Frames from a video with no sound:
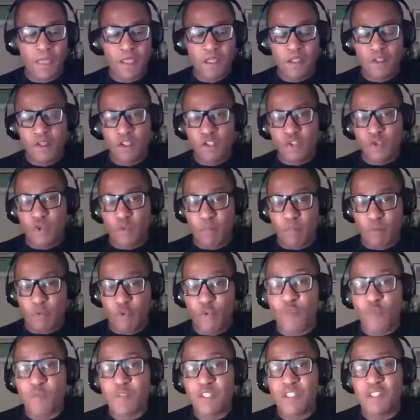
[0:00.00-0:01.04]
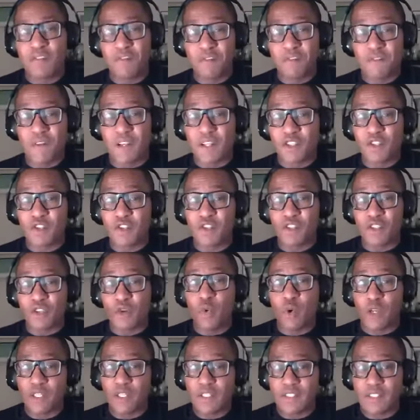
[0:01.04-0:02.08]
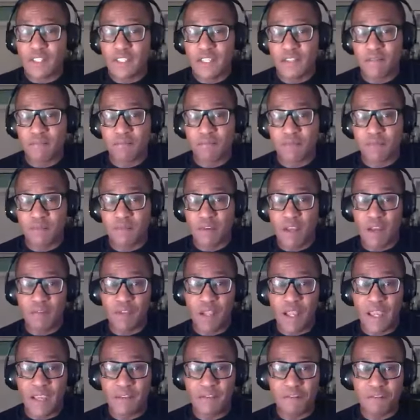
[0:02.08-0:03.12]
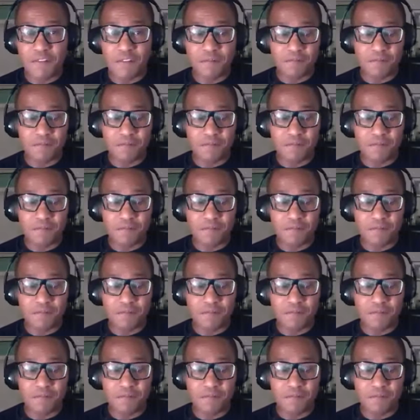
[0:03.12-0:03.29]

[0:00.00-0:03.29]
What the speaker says: to improvement in function and quality of life.